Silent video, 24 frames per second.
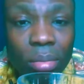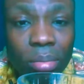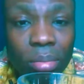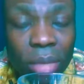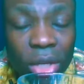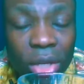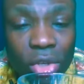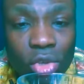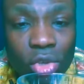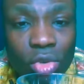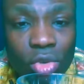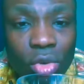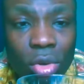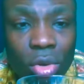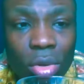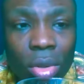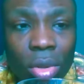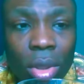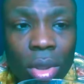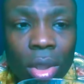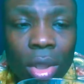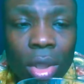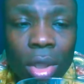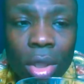Make
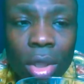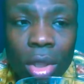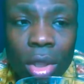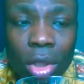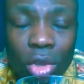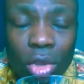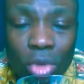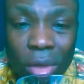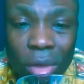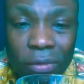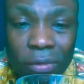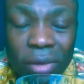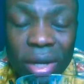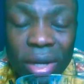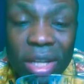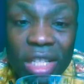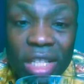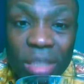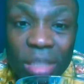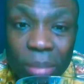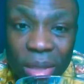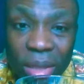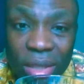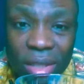sure you're very
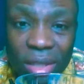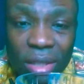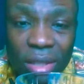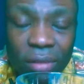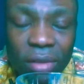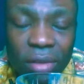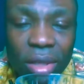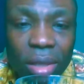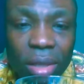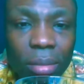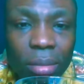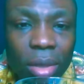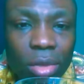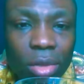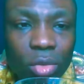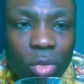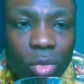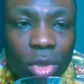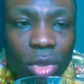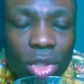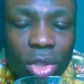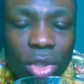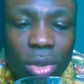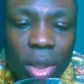specific about
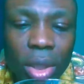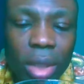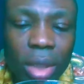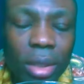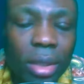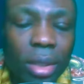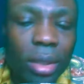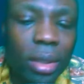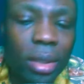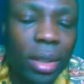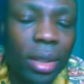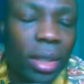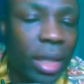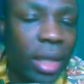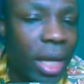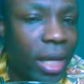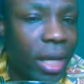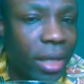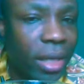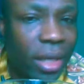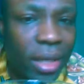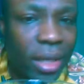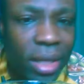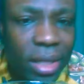what you need. Now,
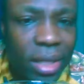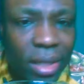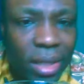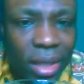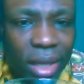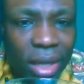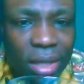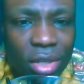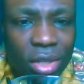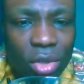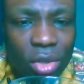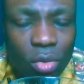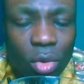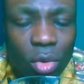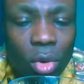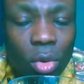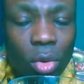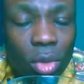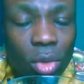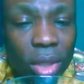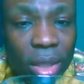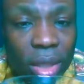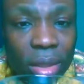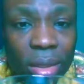in this case, you
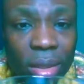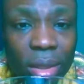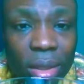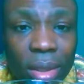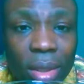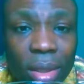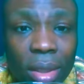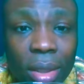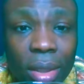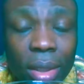hold this